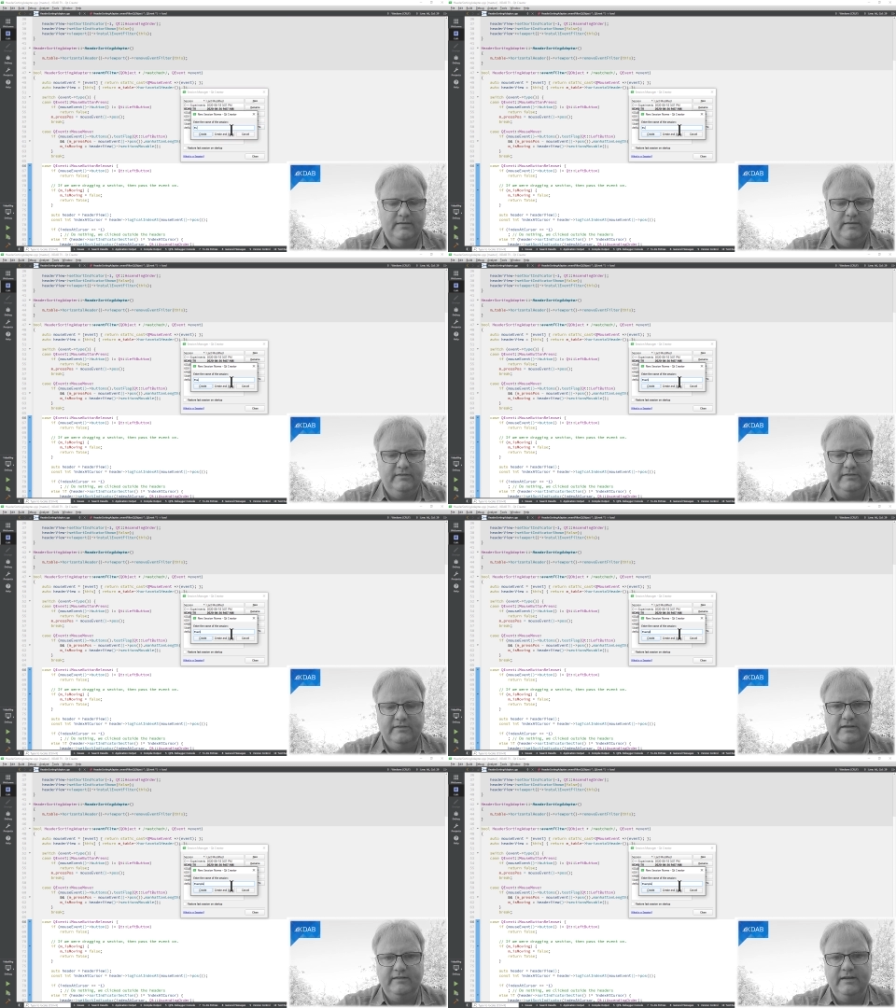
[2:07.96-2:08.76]
This is
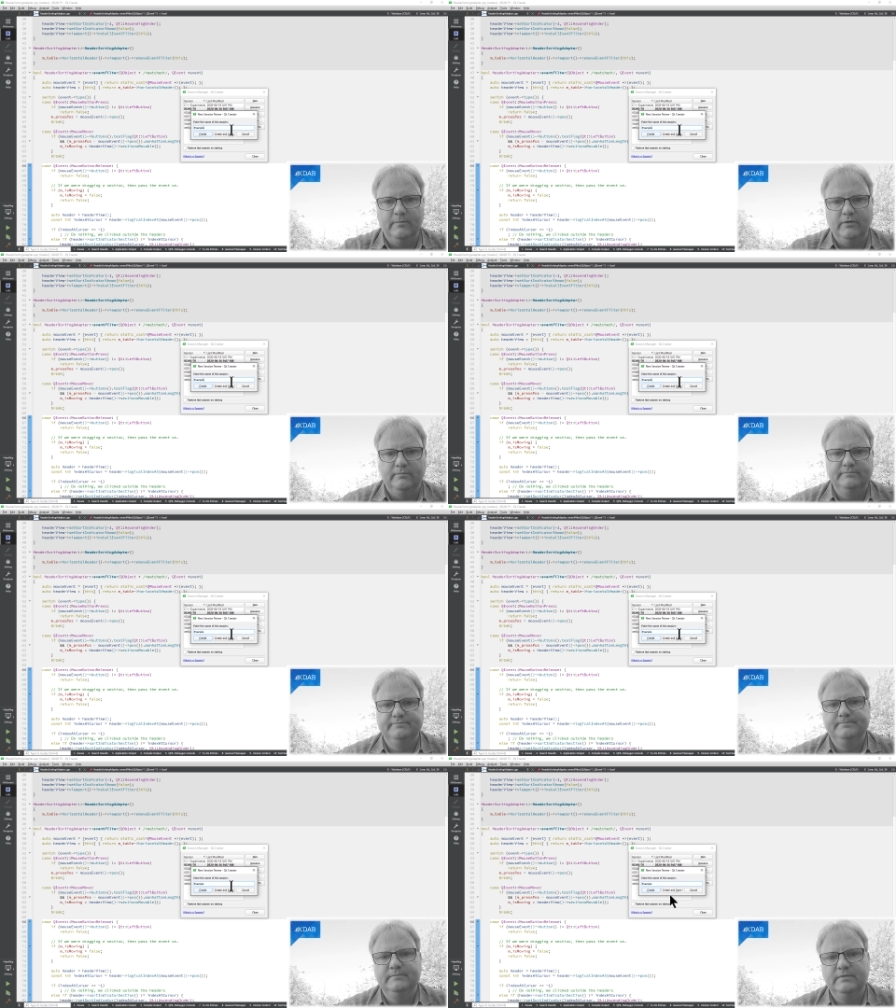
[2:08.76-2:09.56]
an example.
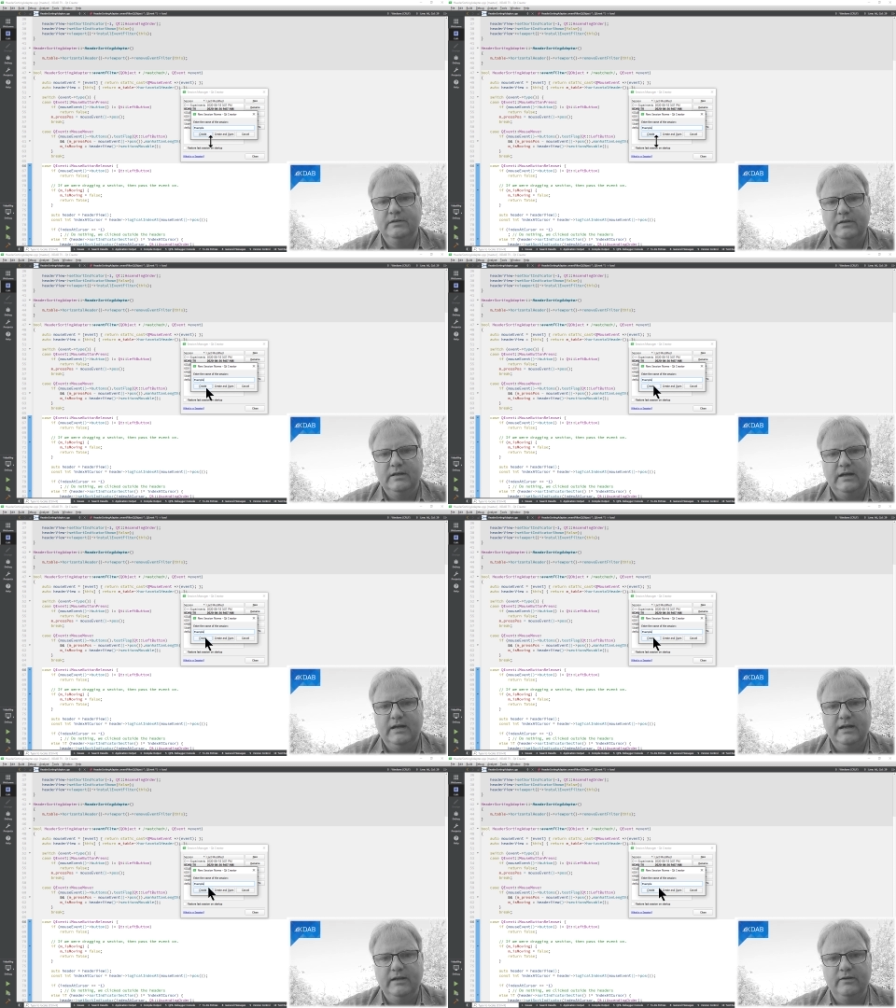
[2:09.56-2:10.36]

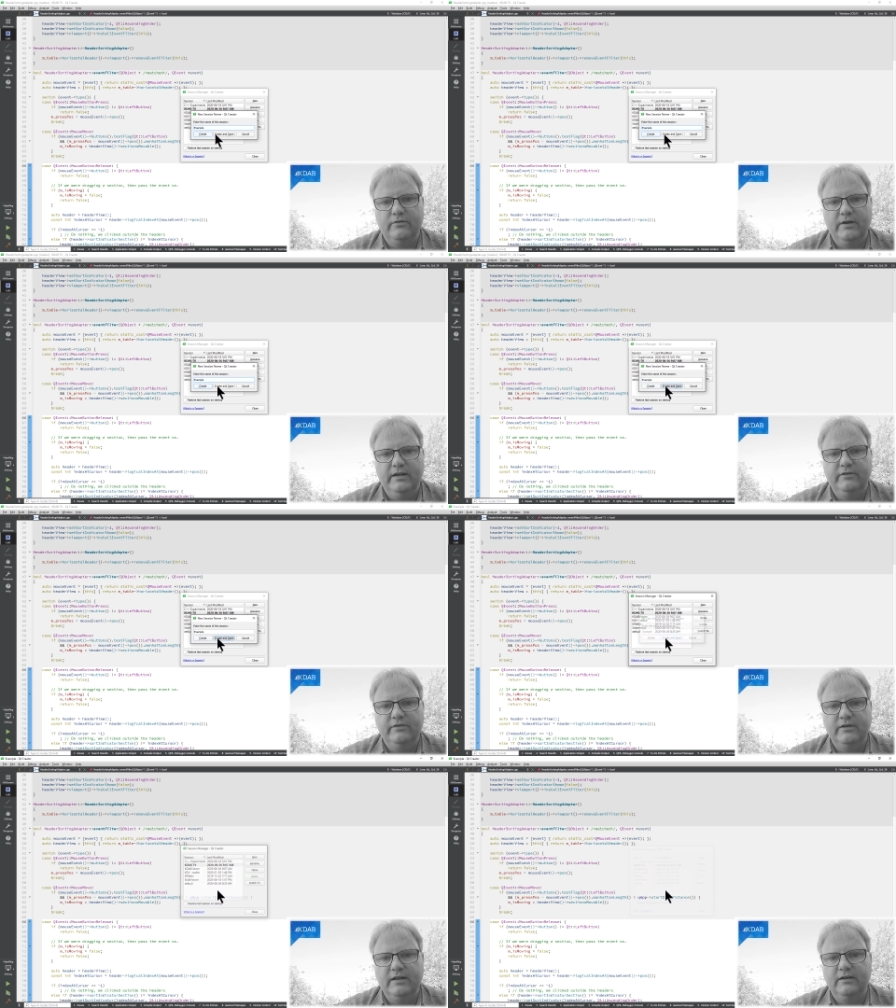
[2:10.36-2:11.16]
I create
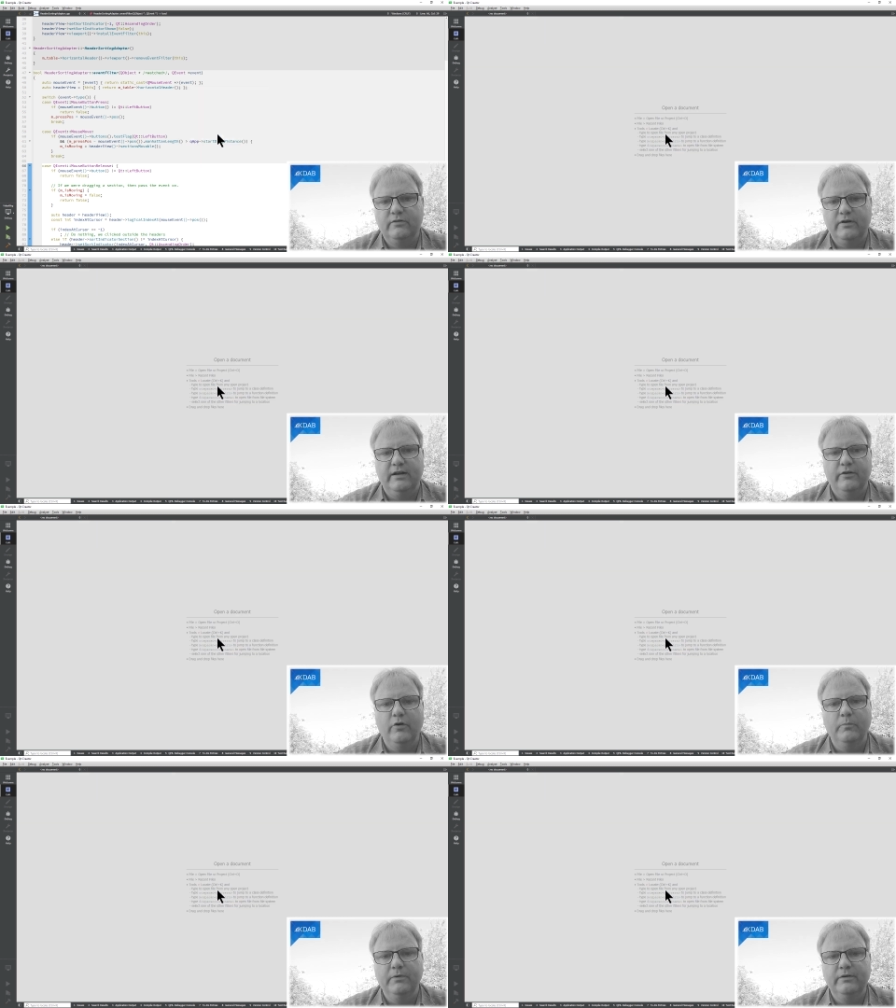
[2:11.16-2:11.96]
and create an
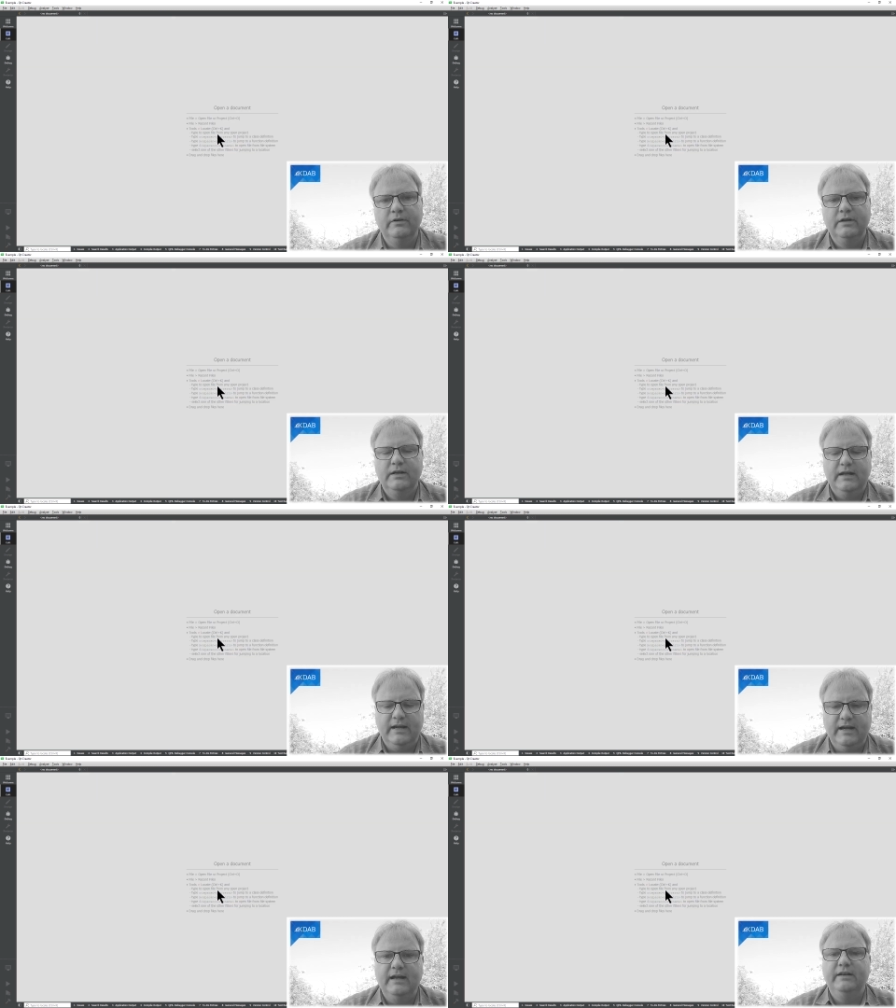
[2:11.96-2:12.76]
open.
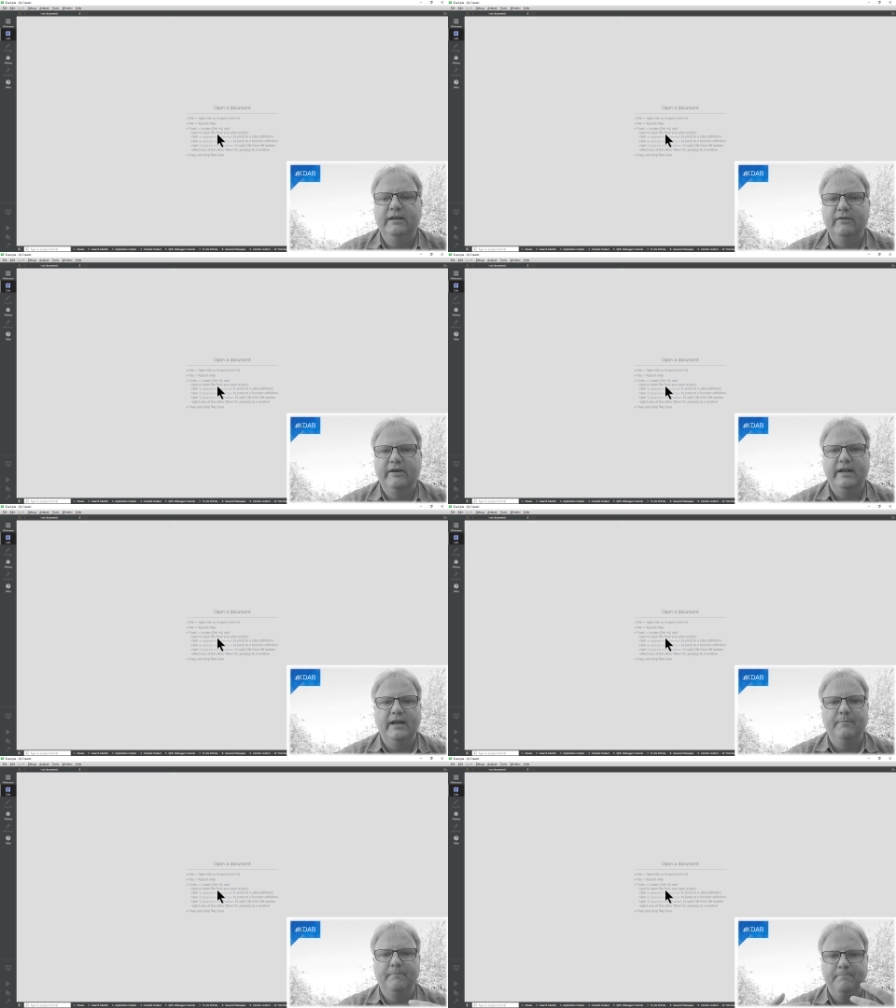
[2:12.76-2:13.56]
And here I
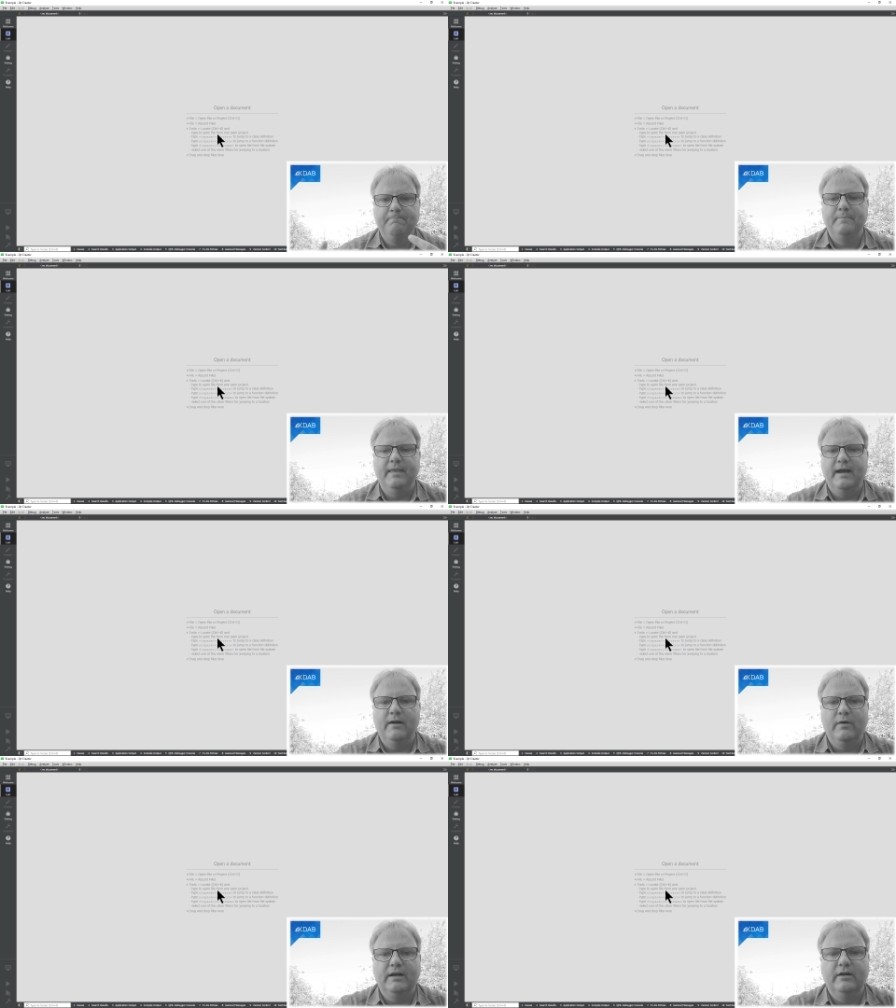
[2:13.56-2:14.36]
am.
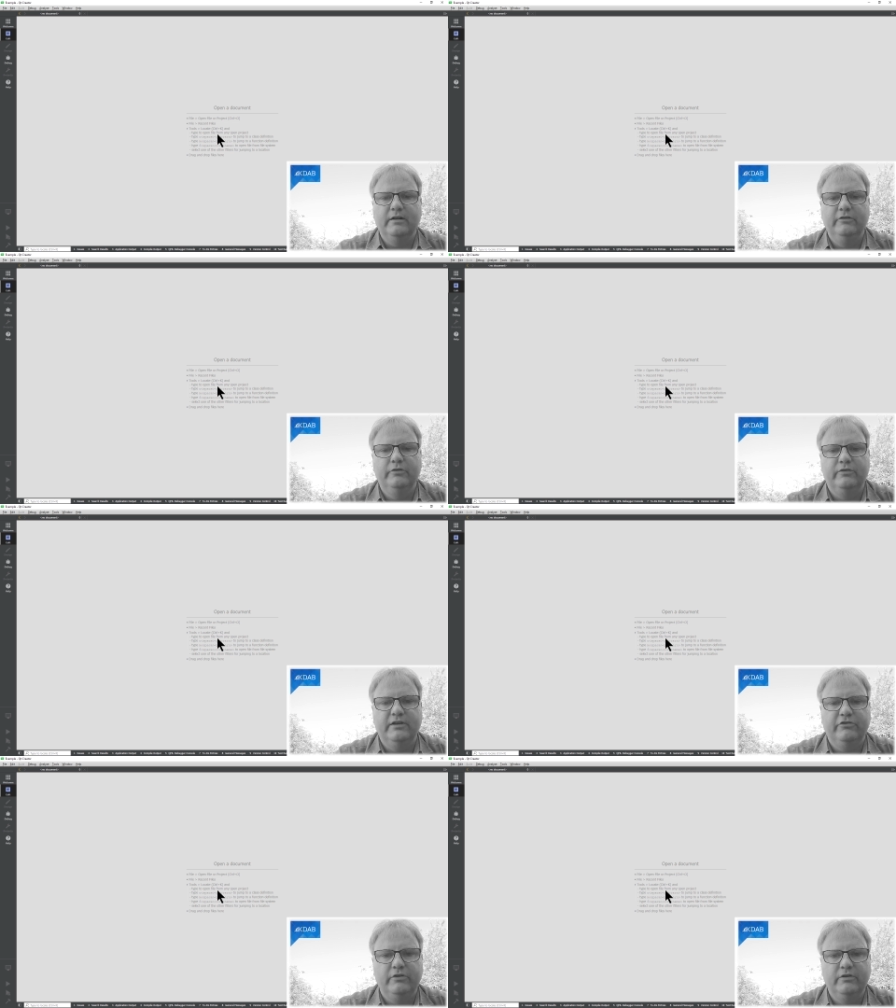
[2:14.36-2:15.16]
Now I got a new
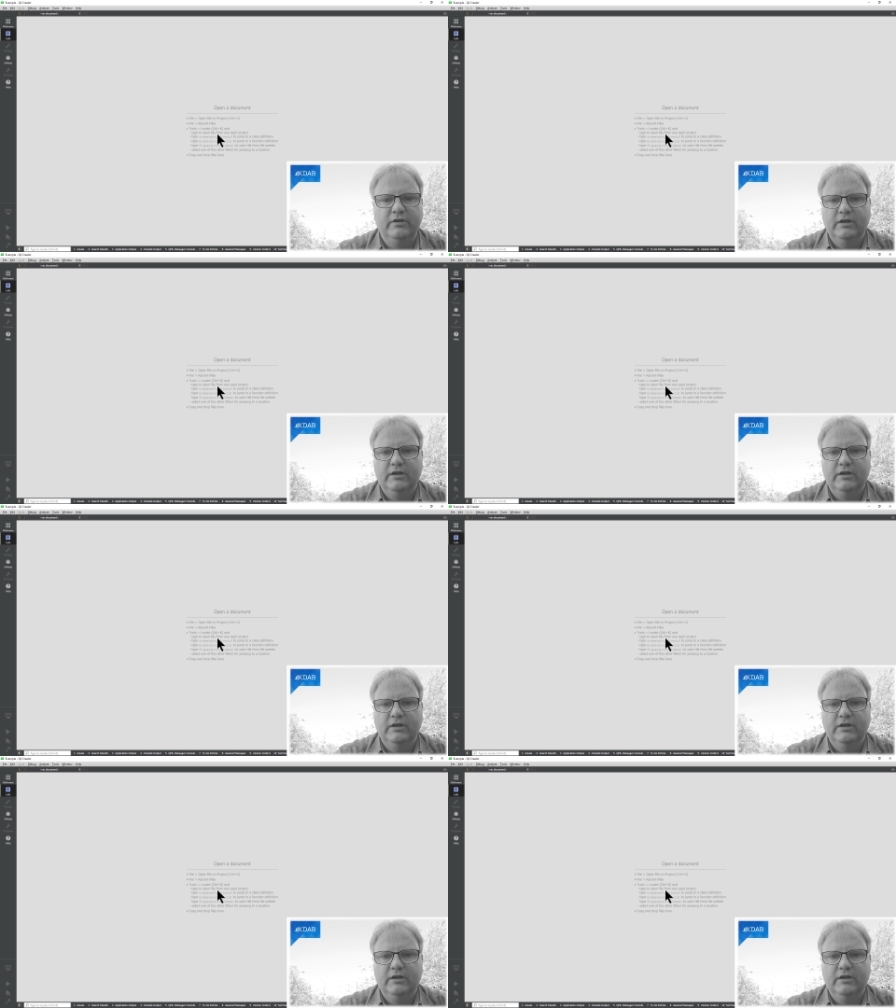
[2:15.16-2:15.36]
session.